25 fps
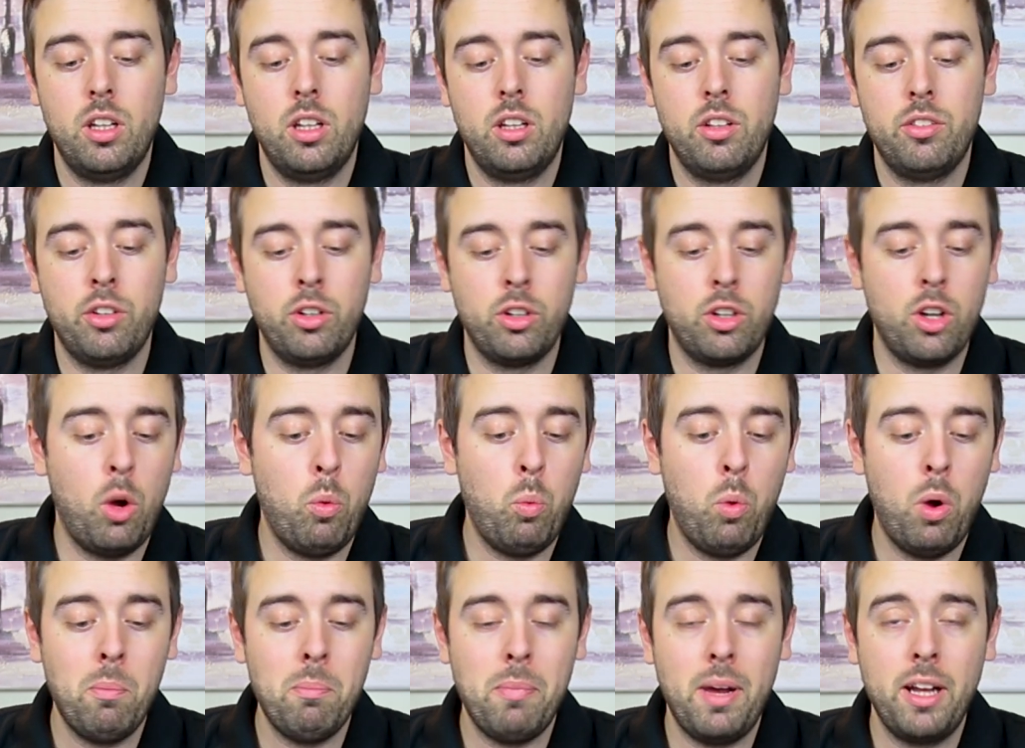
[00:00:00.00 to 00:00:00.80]
So I've
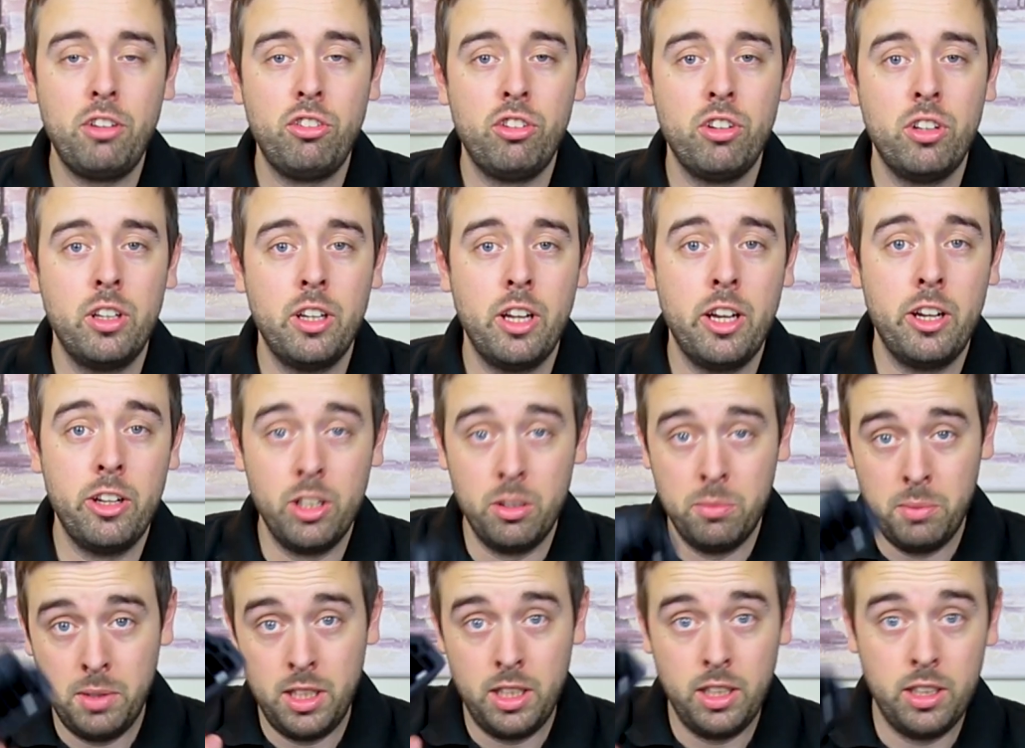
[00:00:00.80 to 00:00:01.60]
got one battery in there at
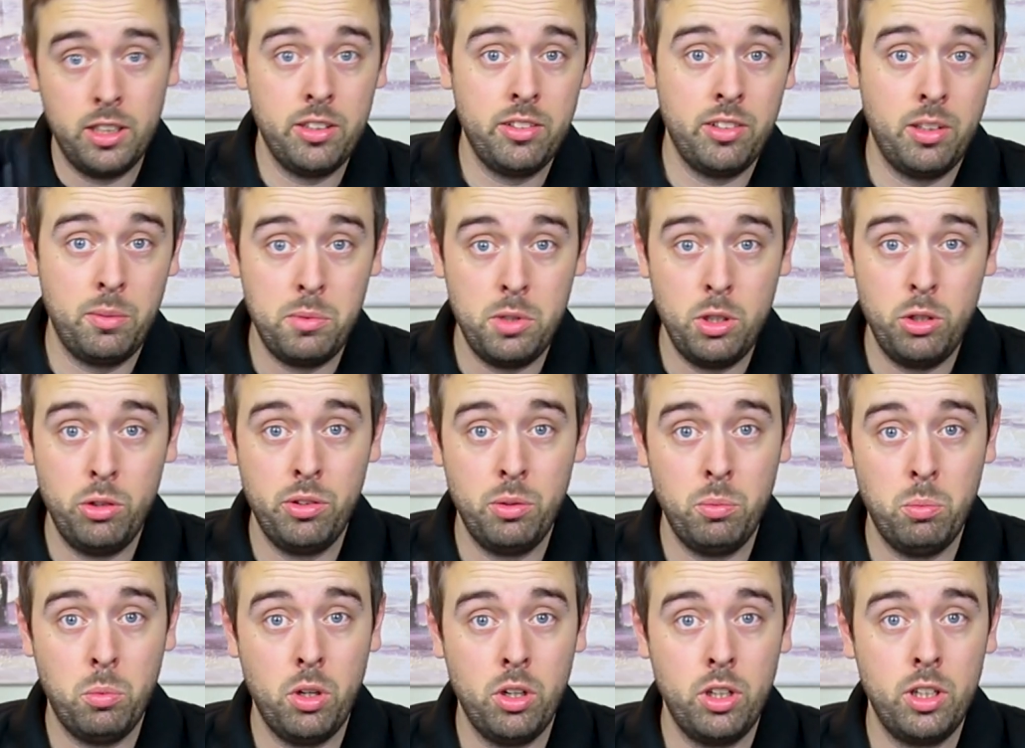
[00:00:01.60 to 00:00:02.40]
the minute because I'm
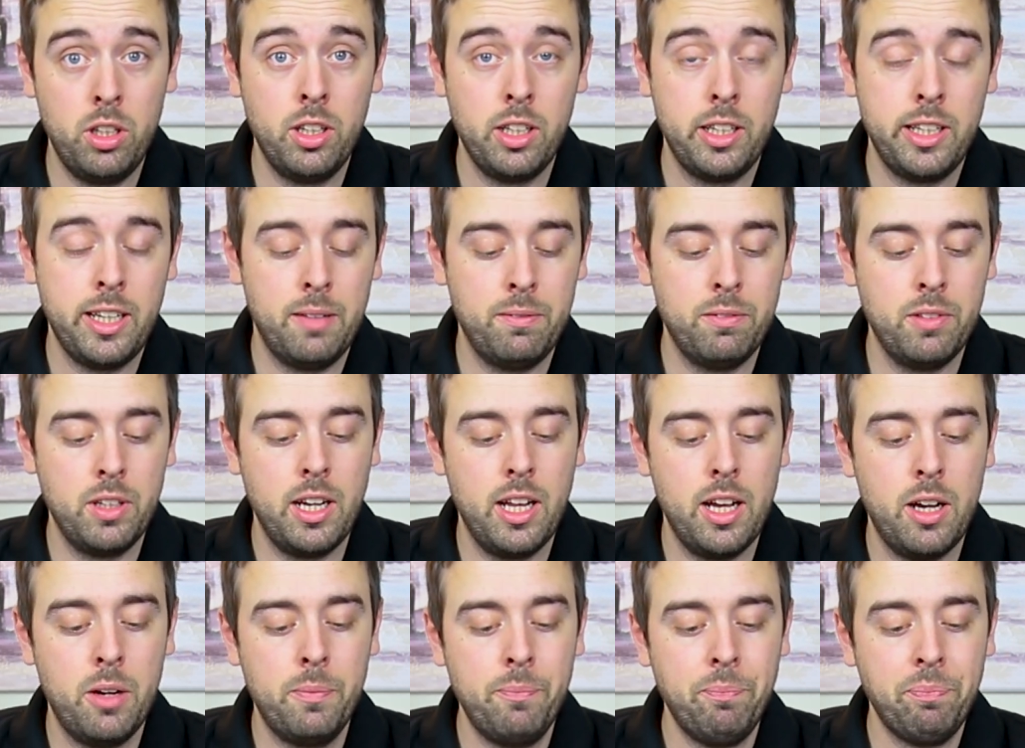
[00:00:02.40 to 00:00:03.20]
using one in the camera
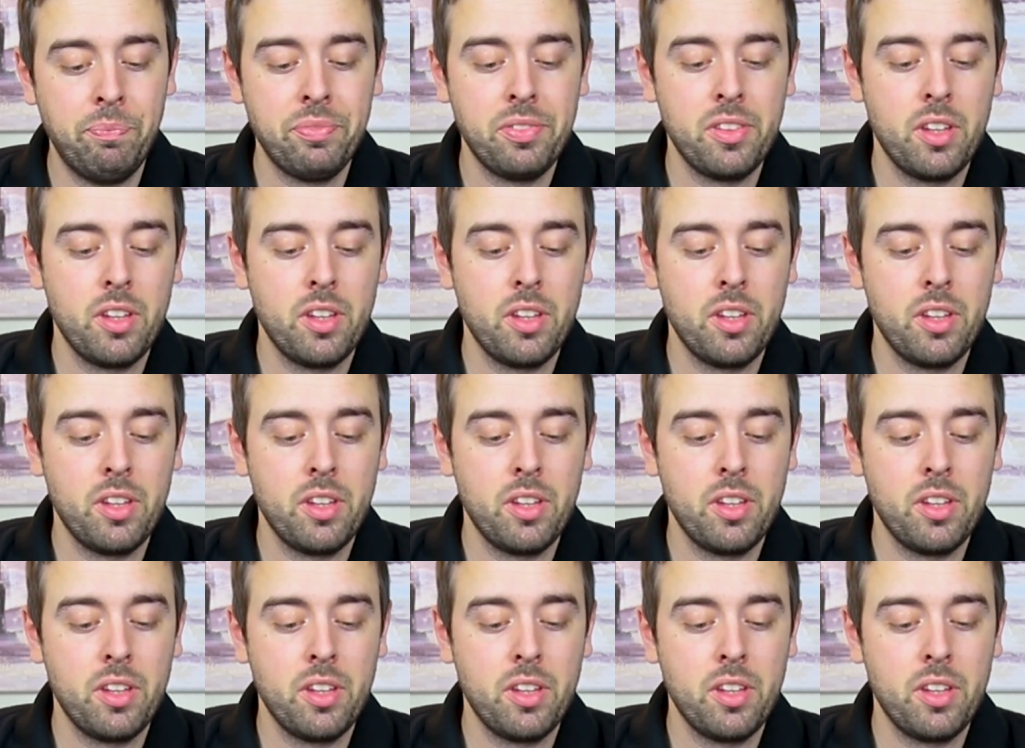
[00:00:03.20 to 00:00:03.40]
now,